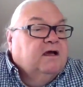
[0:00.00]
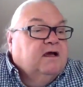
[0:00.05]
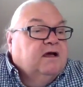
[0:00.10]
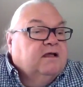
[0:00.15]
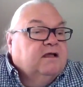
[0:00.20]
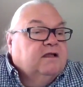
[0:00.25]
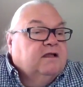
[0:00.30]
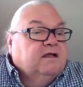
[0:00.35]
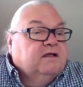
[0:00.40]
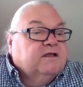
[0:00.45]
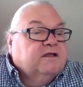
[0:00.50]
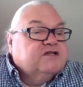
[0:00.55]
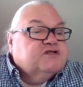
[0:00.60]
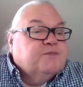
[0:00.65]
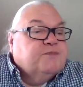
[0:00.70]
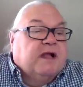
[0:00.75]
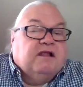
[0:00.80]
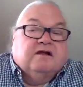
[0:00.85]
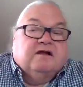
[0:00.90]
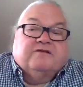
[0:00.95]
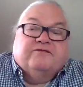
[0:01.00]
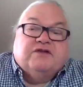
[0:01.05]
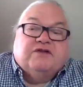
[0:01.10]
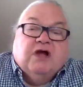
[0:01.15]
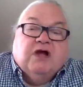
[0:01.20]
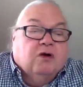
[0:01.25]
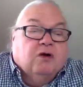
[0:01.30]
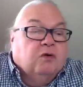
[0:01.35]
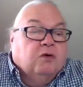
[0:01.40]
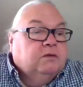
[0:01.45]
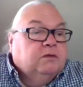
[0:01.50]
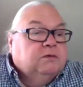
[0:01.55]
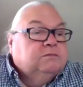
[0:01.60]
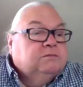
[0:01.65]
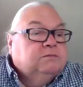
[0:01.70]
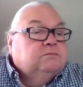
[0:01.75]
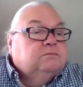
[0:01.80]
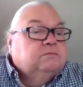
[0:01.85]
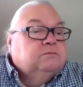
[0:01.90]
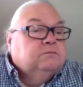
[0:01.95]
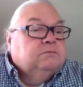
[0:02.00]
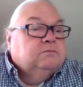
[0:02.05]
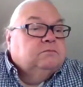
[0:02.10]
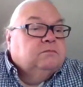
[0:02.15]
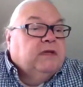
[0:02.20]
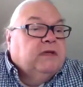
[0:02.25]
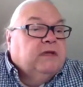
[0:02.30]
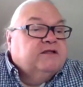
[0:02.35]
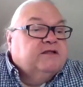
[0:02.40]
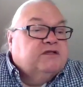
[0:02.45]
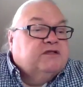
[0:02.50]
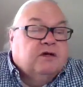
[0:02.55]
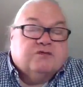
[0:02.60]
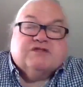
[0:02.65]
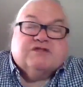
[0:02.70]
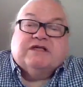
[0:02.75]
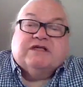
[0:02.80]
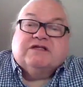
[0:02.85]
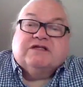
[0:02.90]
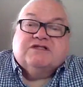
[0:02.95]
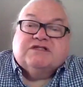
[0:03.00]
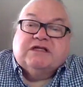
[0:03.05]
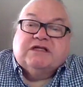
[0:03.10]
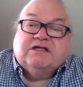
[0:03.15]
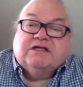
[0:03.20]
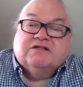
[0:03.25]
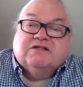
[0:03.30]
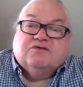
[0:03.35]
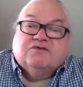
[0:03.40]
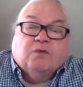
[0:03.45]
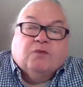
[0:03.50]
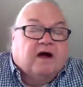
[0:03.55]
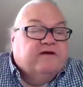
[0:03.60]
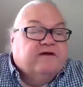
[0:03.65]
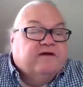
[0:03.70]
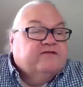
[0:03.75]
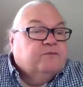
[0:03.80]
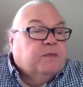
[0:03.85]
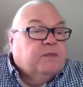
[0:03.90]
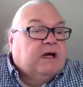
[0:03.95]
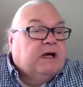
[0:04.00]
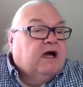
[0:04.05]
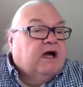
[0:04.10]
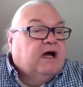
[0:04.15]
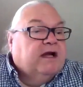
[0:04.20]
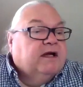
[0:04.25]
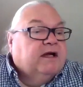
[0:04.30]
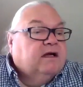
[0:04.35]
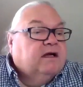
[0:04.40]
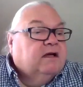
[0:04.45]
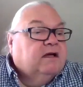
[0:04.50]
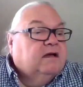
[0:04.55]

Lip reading: The smell of dough and toasting seeds waft by,